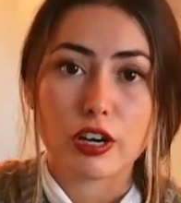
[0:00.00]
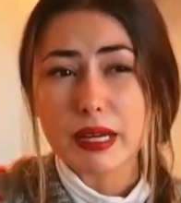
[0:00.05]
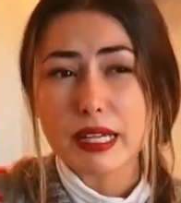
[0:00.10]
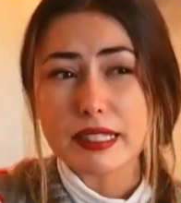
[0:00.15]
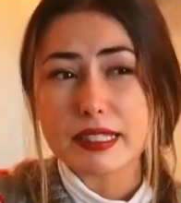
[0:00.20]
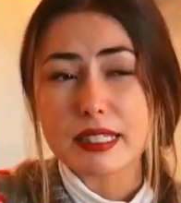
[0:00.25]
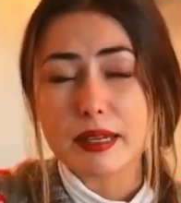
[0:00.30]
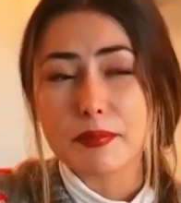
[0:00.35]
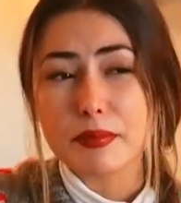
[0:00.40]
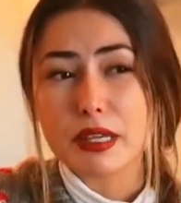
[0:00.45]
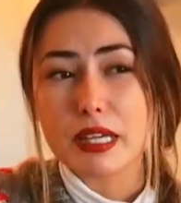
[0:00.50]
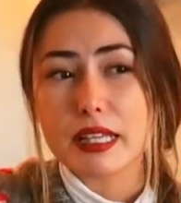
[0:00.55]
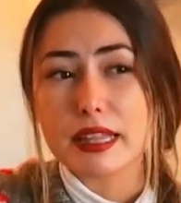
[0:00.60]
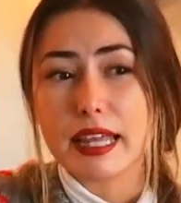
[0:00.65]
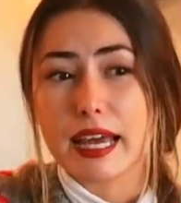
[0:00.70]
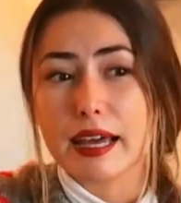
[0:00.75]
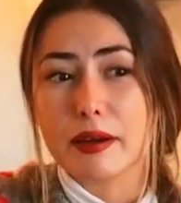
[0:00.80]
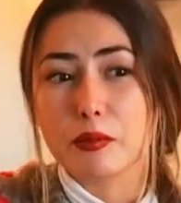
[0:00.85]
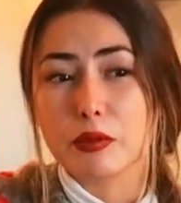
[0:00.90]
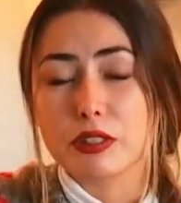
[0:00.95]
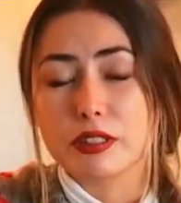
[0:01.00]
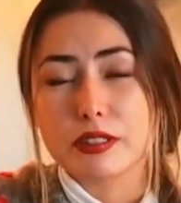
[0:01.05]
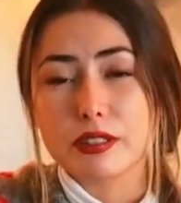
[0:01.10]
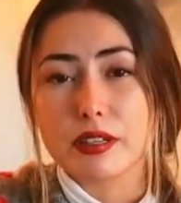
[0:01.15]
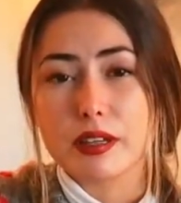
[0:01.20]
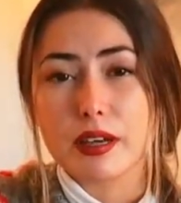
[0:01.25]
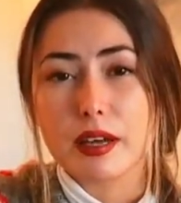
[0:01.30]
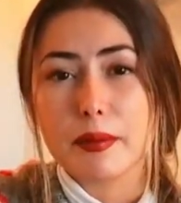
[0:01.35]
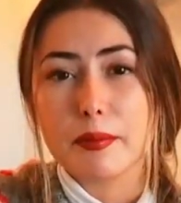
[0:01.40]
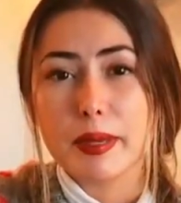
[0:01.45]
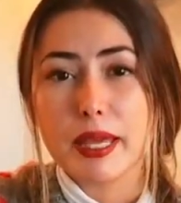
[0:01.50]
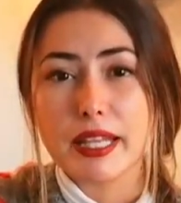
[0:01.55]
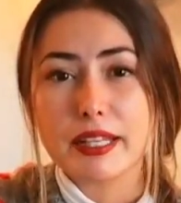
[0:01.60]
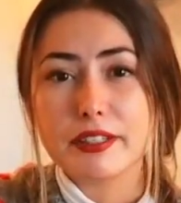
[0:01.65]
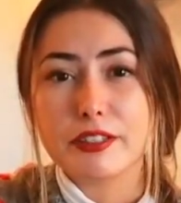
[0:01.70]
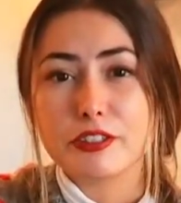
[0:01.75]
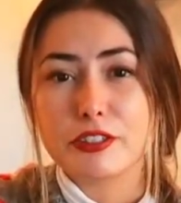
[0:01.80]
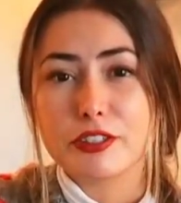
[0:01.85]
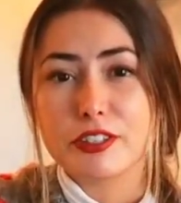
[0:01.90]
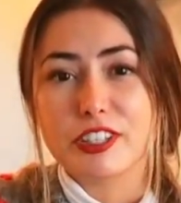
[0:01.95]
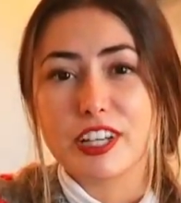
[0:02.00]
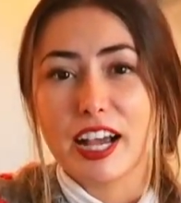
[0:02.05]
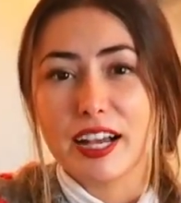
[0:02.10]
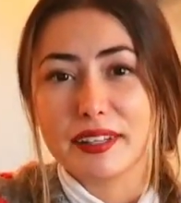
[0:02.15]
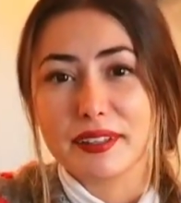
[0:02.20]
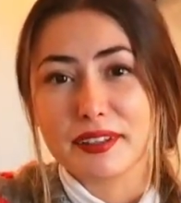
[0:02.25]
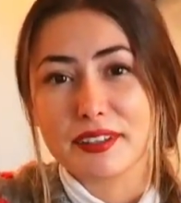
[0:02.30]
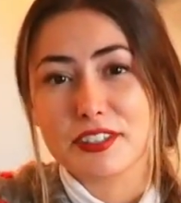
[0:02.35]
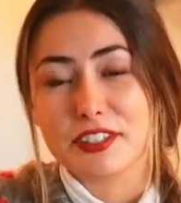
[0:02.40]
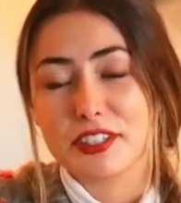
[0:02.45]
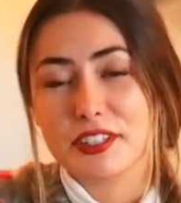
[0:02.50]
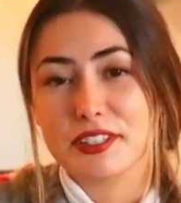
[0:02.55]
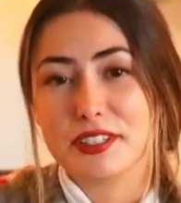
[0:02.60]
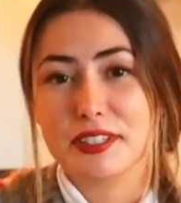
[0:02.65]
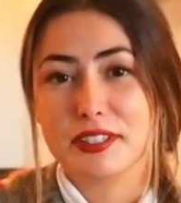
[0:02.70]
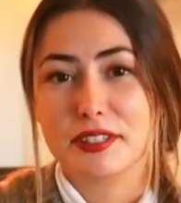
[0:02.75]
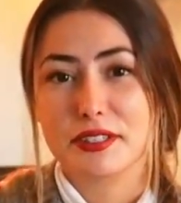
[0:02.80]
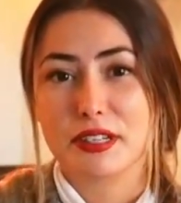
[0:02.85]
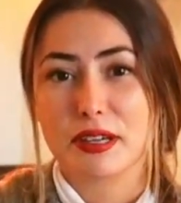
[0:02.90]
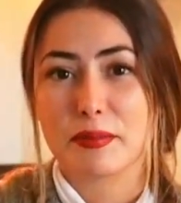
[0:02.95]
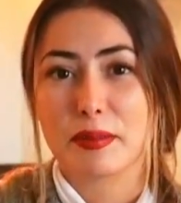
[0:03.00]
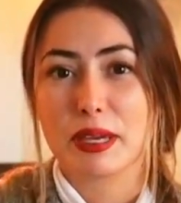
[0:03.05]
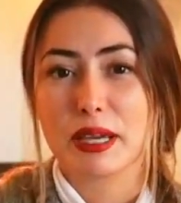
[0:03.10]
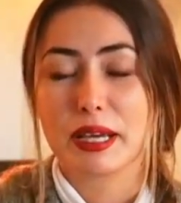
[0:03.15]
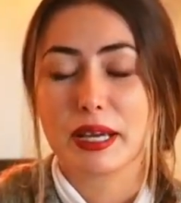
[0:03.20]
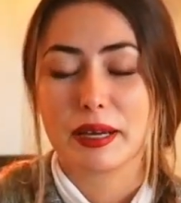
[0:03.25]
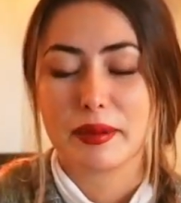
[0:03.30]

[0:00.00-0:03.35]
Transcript: but something that was a bit challenging to stomach.